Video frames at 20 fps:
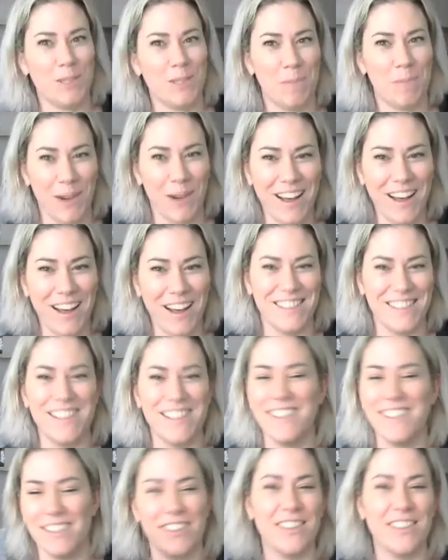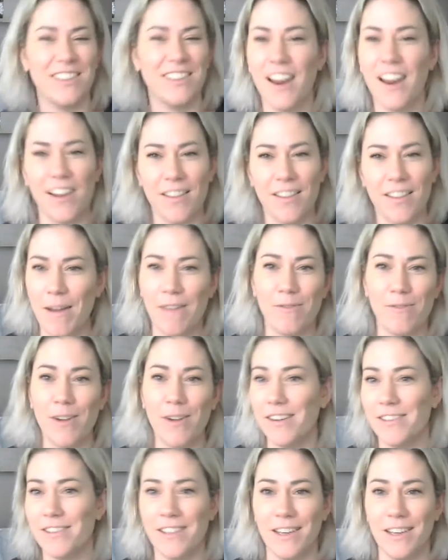bras. None of them have
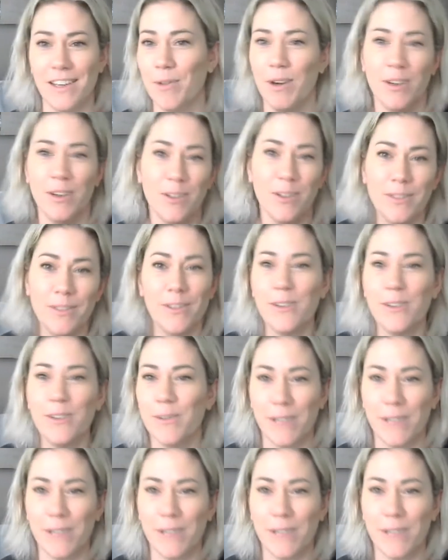wires anymore. Who are we